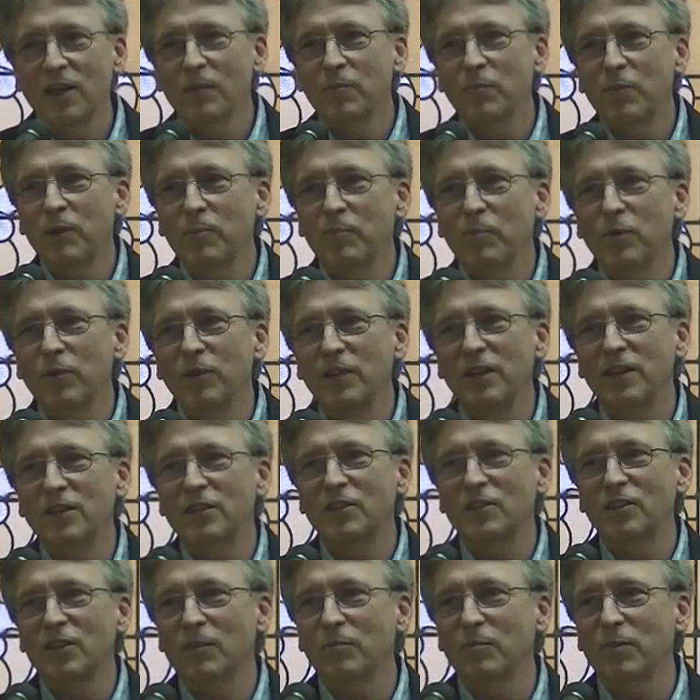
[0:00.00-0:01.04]
People need
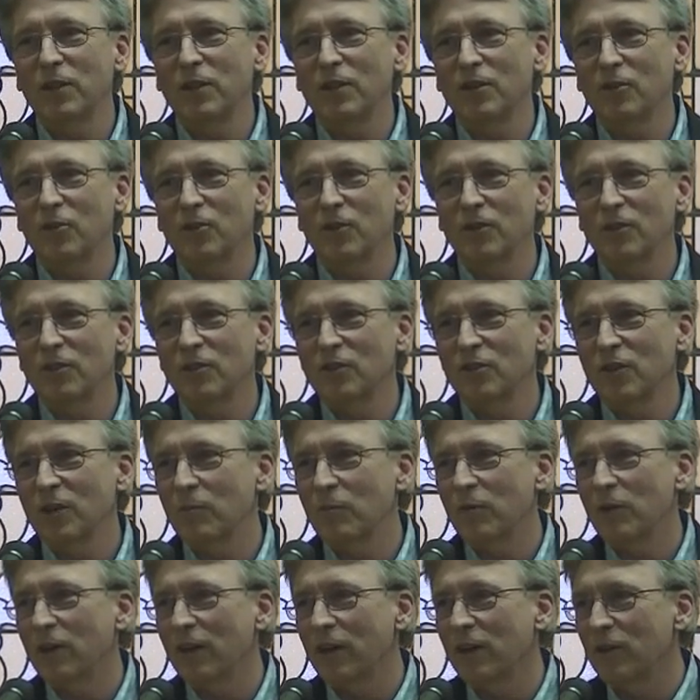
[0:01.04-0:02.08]
something during the
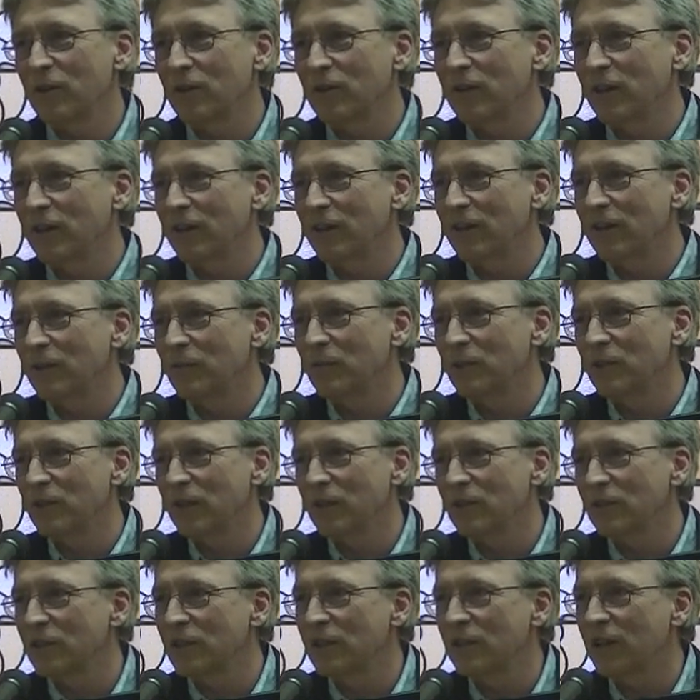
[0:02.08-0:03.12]
summer to entertain
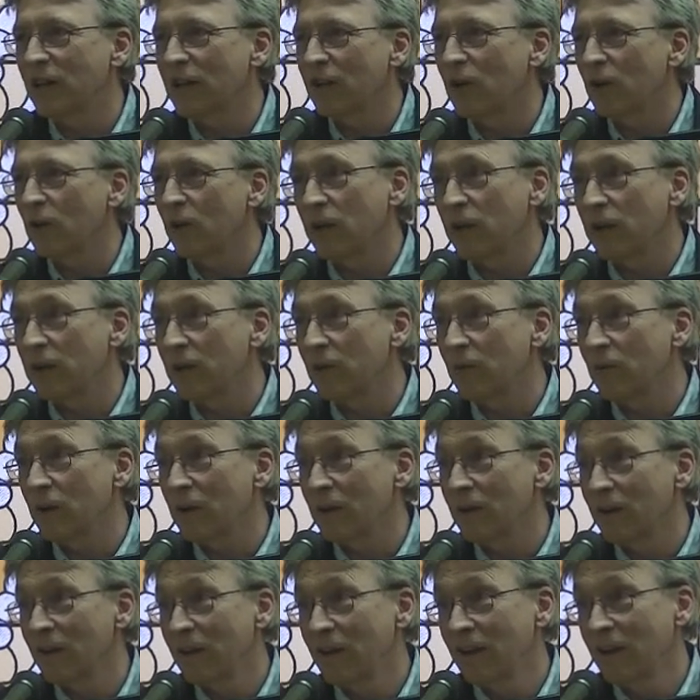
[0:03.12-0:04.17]
themselves. He's not going anywhere.
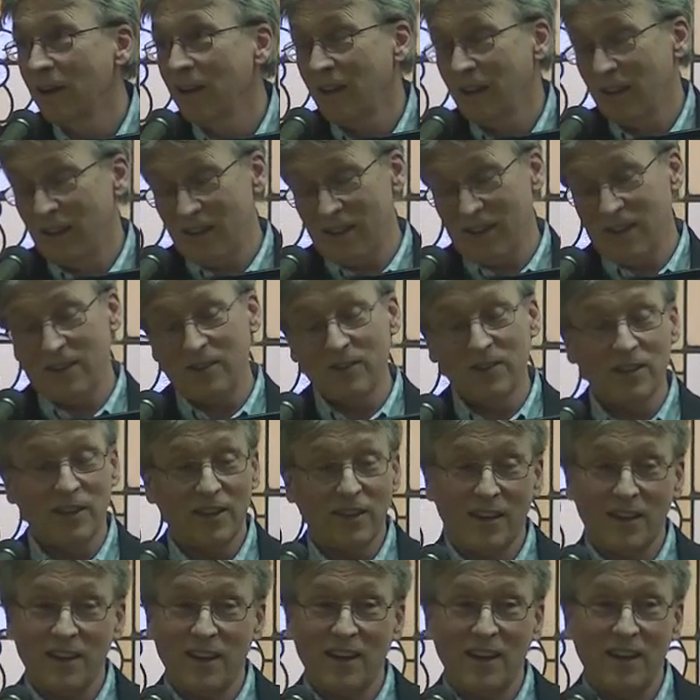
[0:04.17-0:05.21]
I was
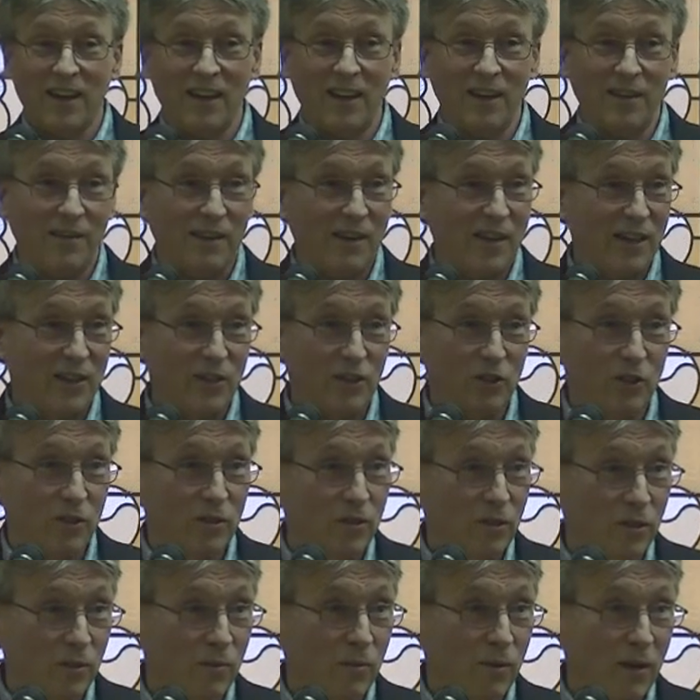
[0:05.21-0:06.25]
like, I'm not sure
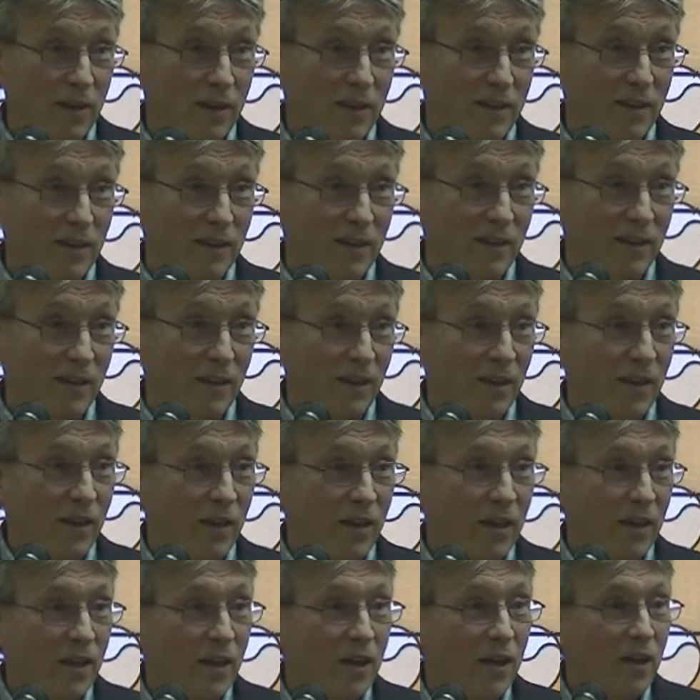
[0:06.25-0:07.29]
you're right.
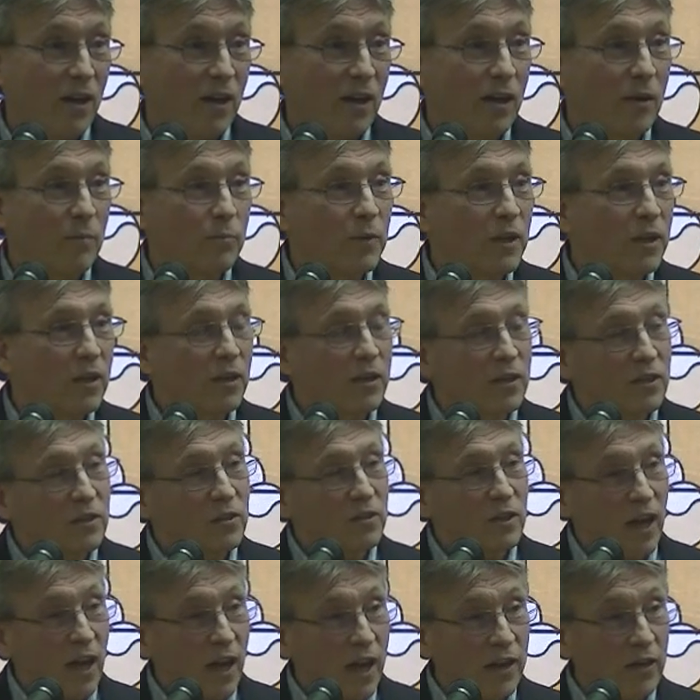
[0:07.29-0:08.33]

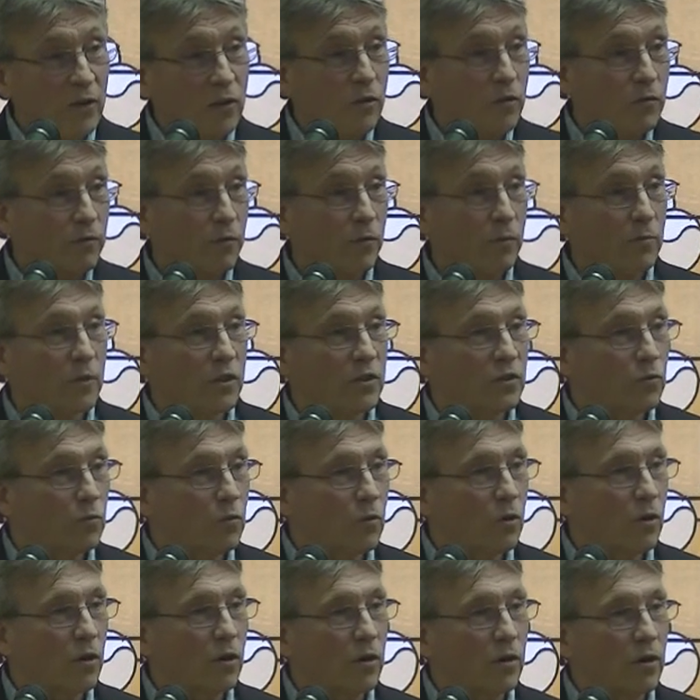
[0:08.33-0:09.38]
Because I know from this
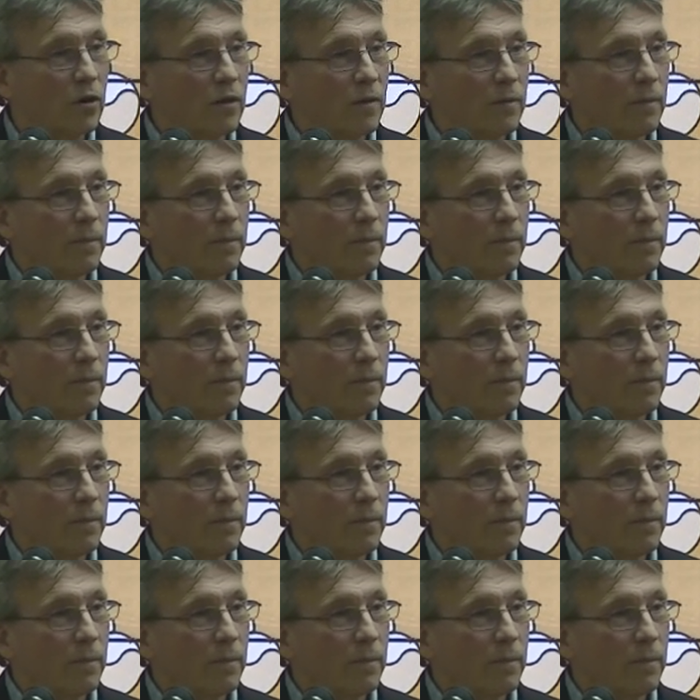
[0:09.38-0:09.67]
work